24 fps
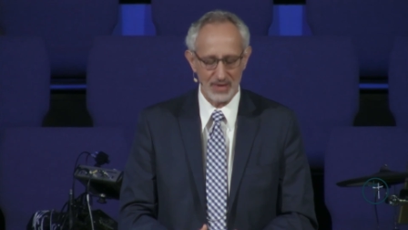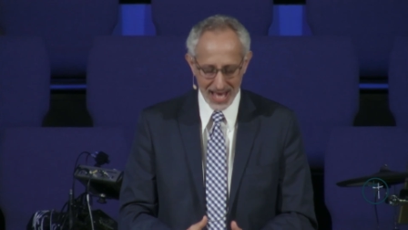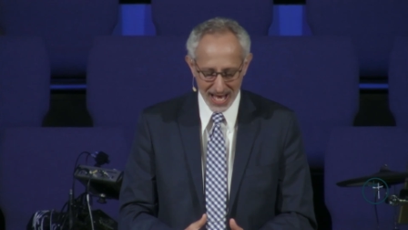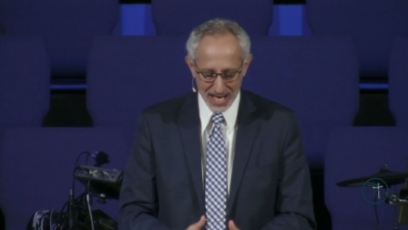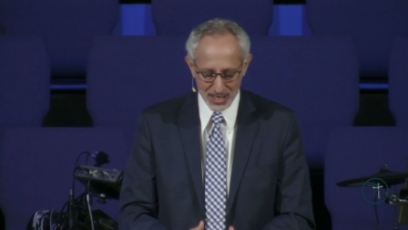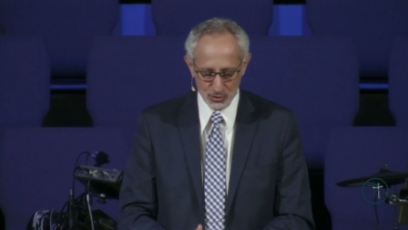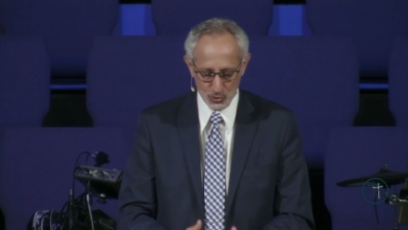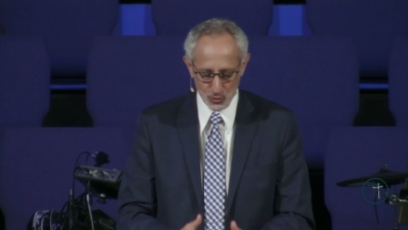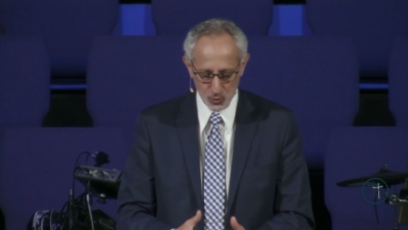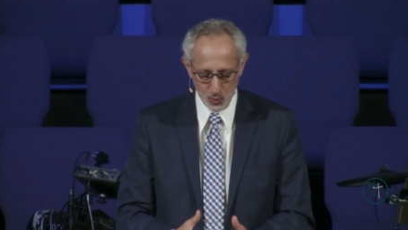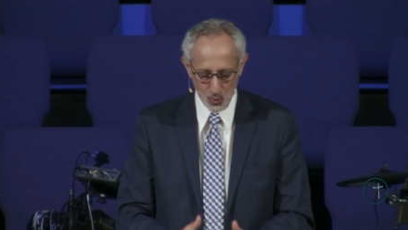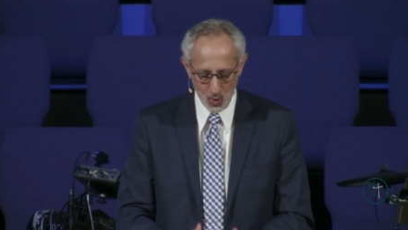
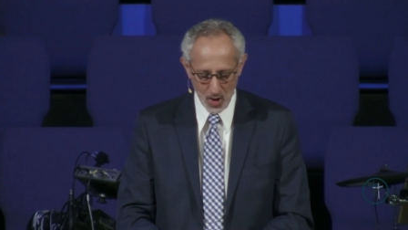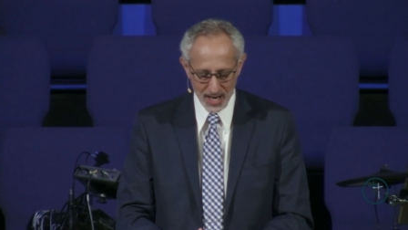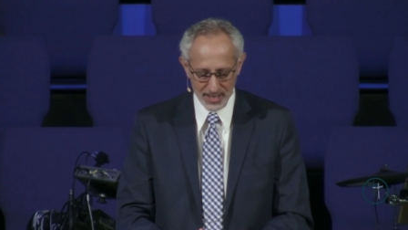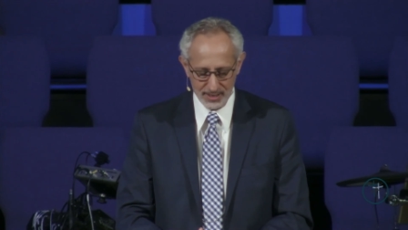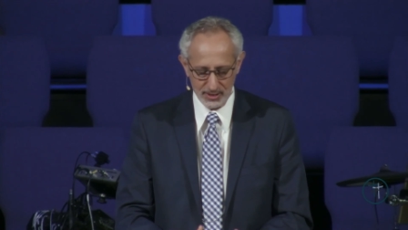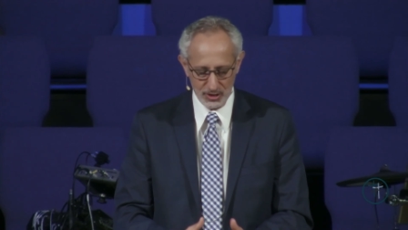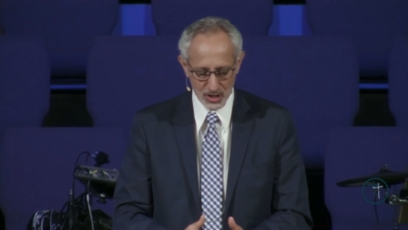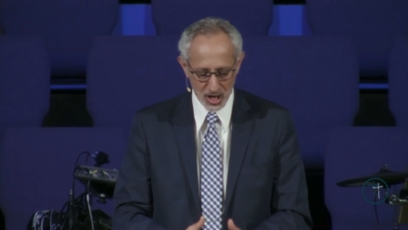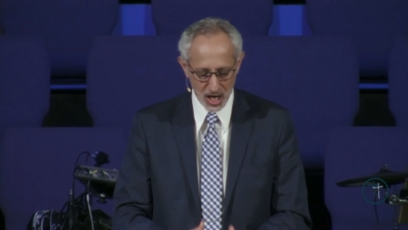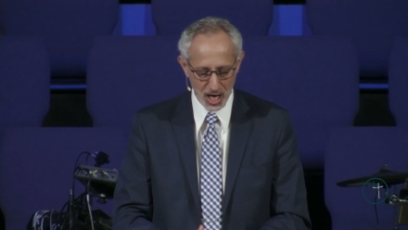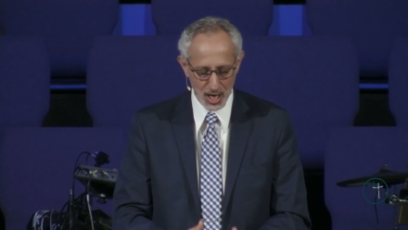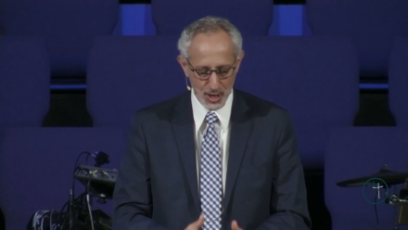That's
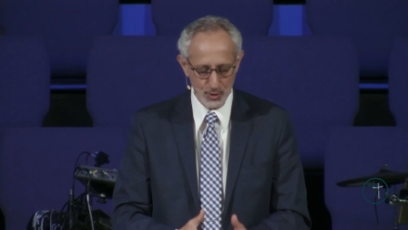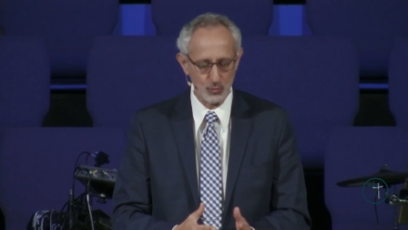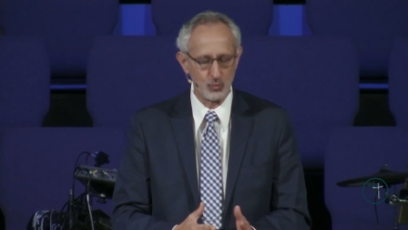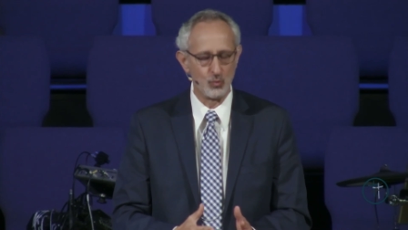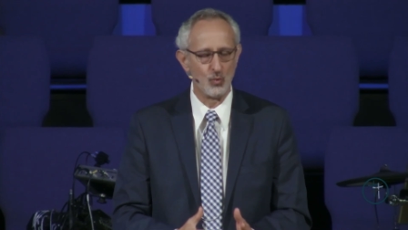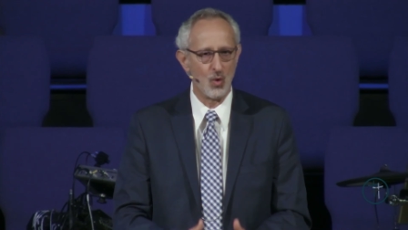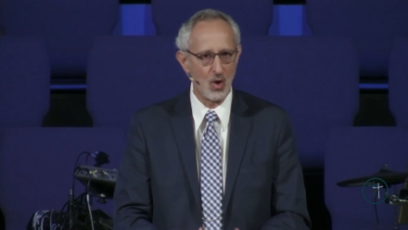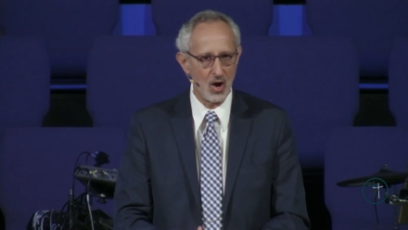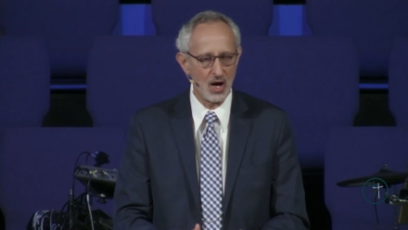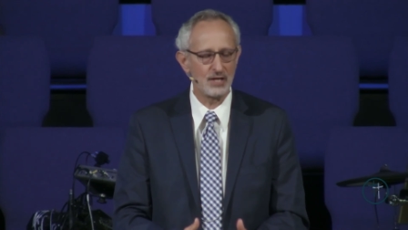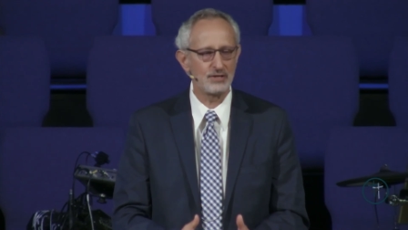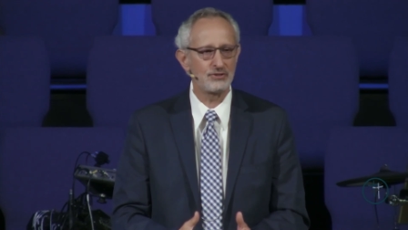what
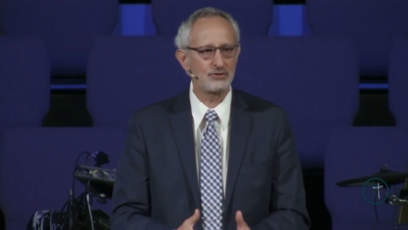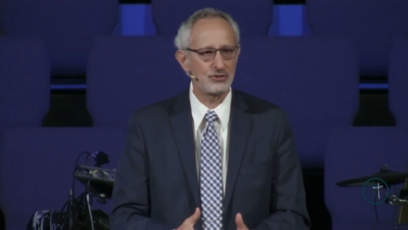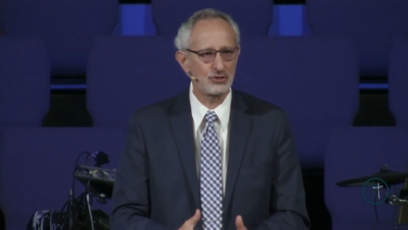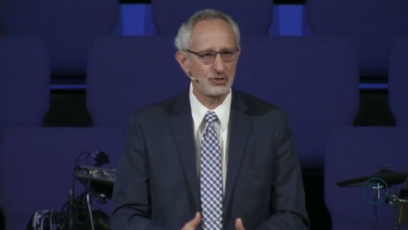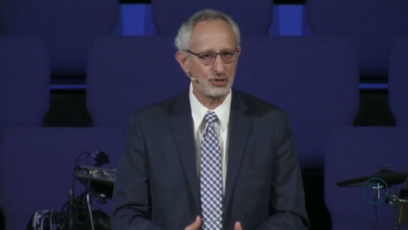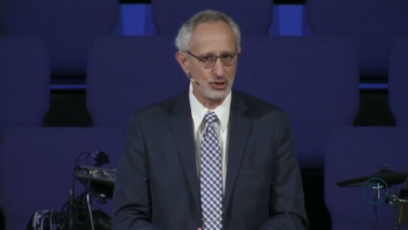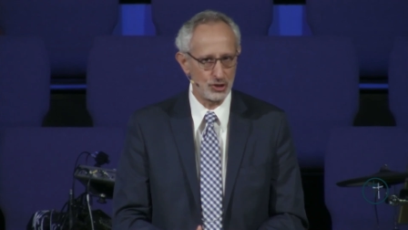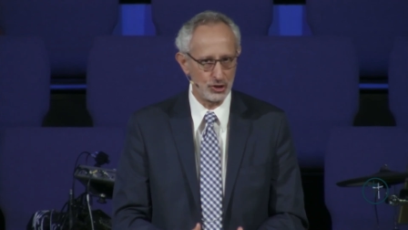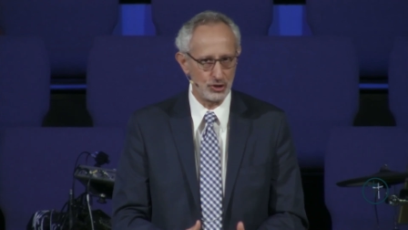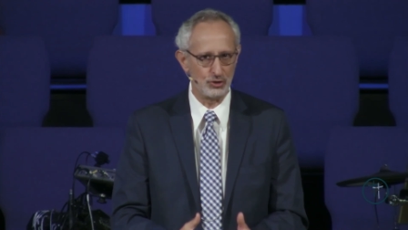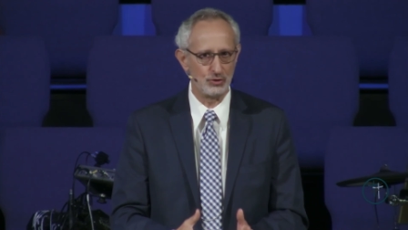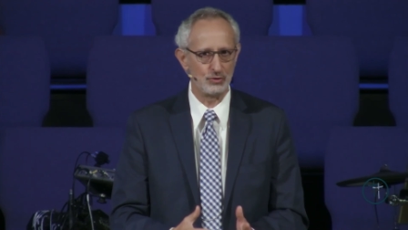God
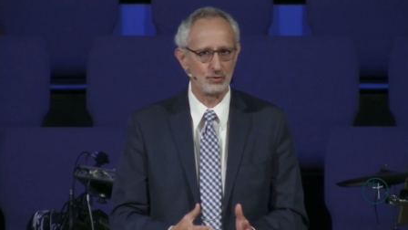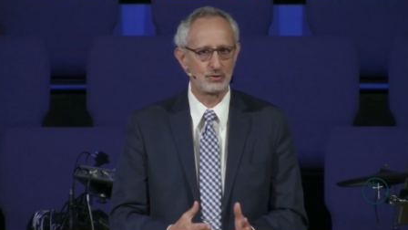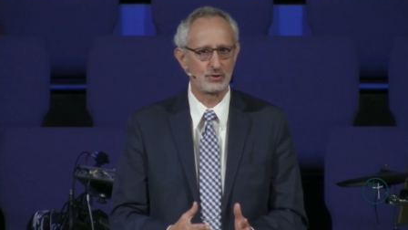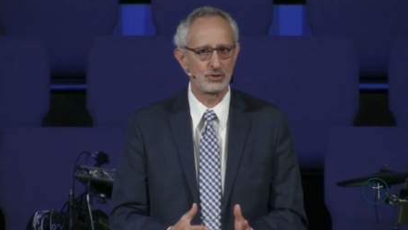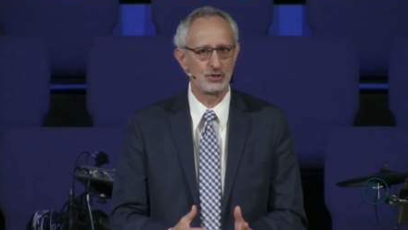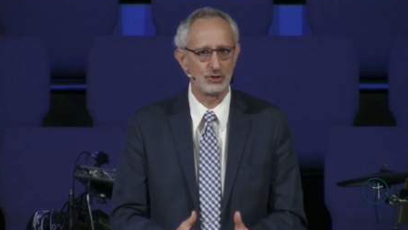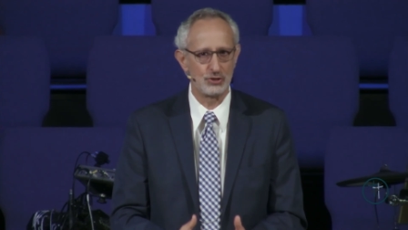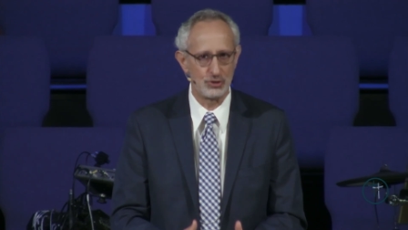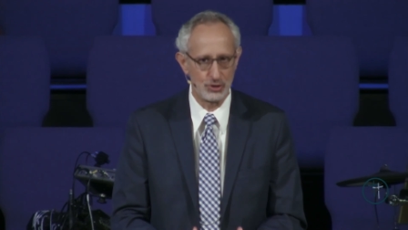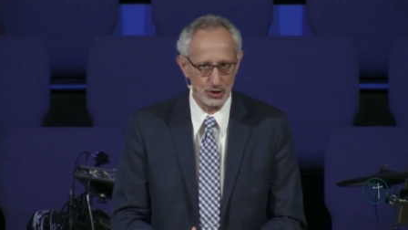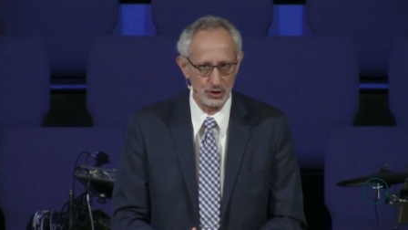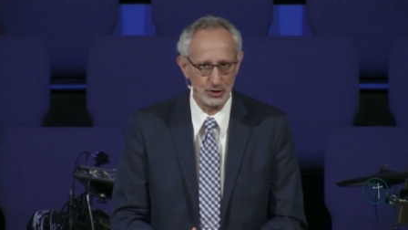wants you
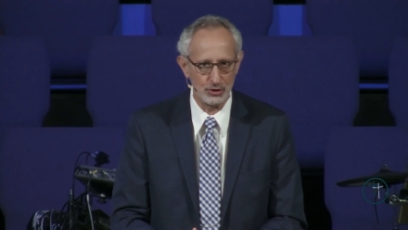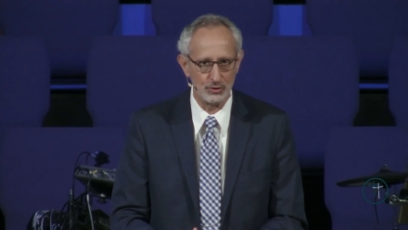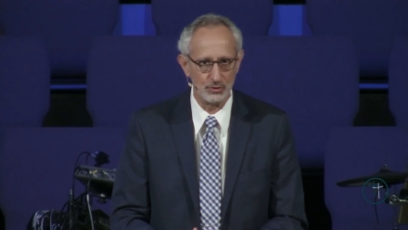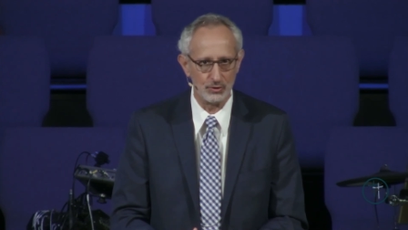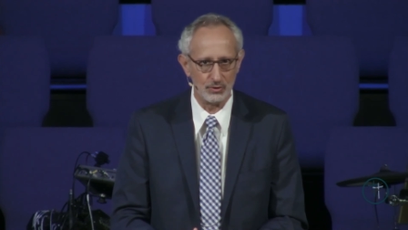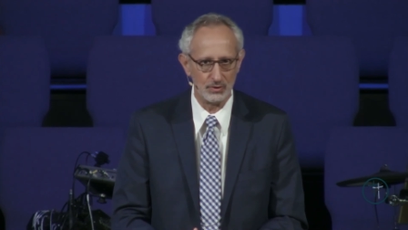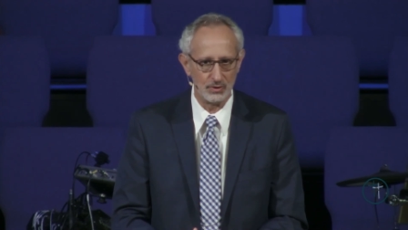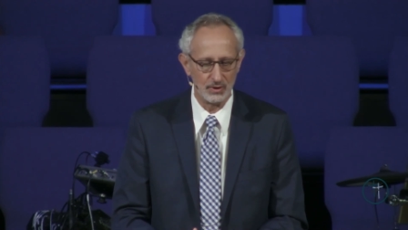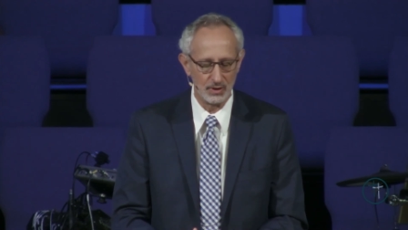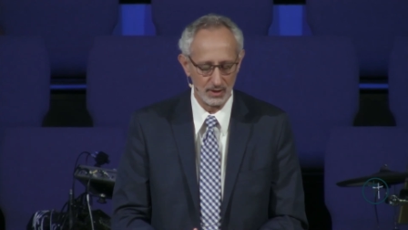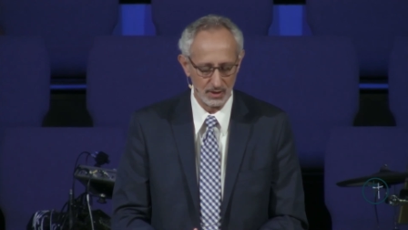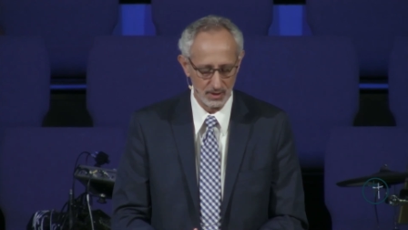to
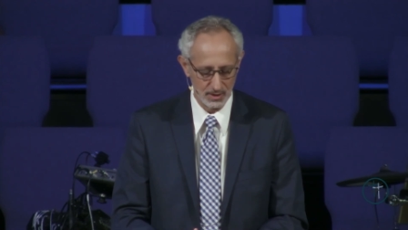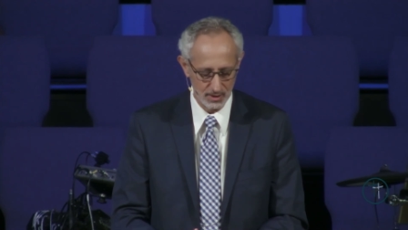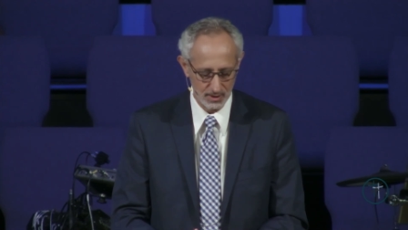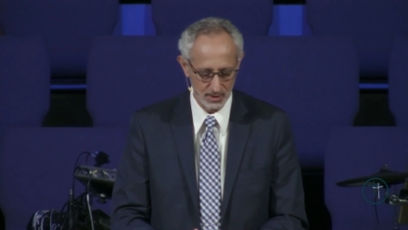do.